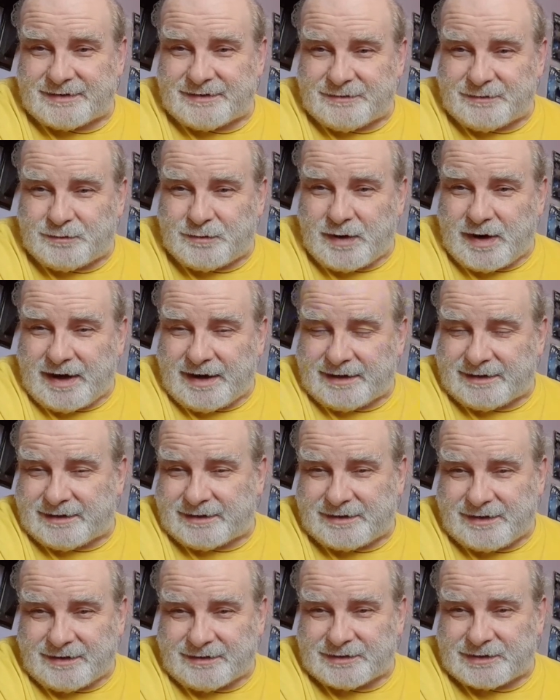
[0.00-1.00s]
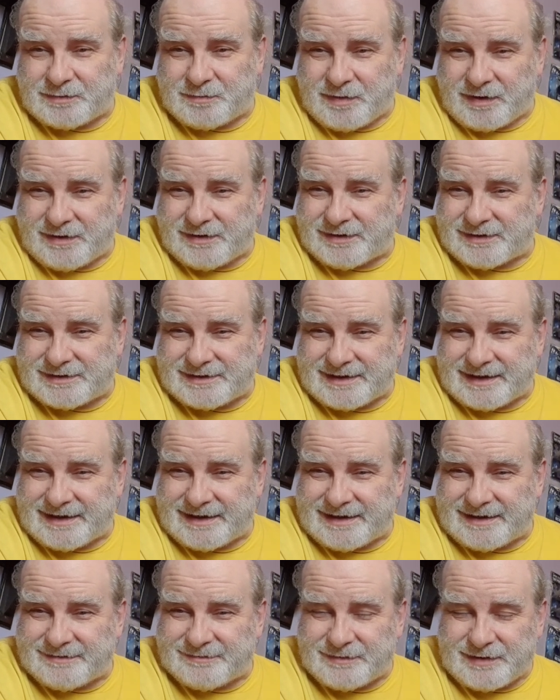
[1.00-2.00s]
wider
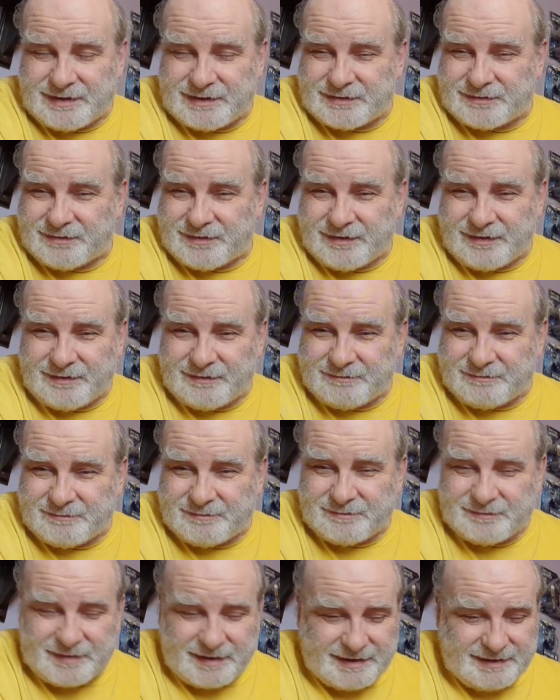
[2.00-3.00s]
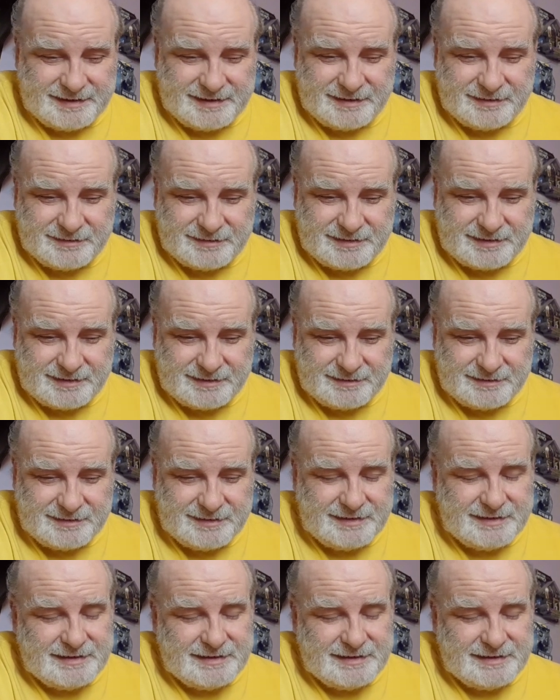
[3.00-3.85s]
conspiracy, which we've been used to.